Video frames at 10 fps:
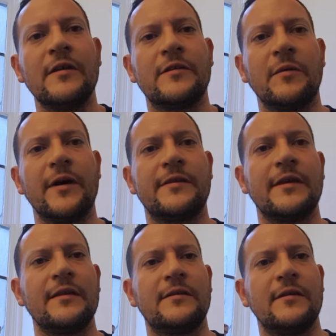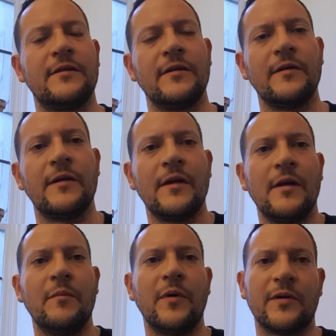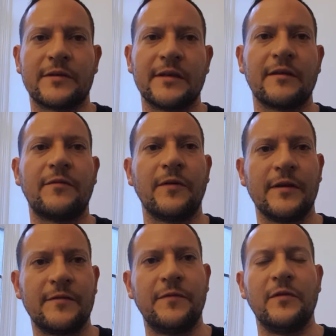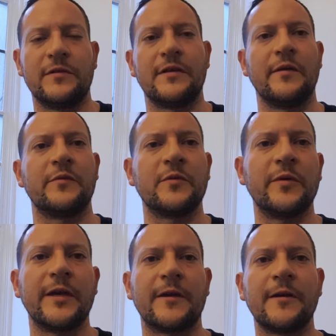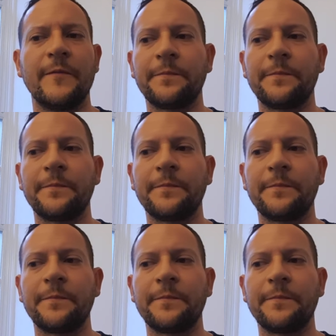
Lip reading: So I tend to do boxing 3 to 4 times a week.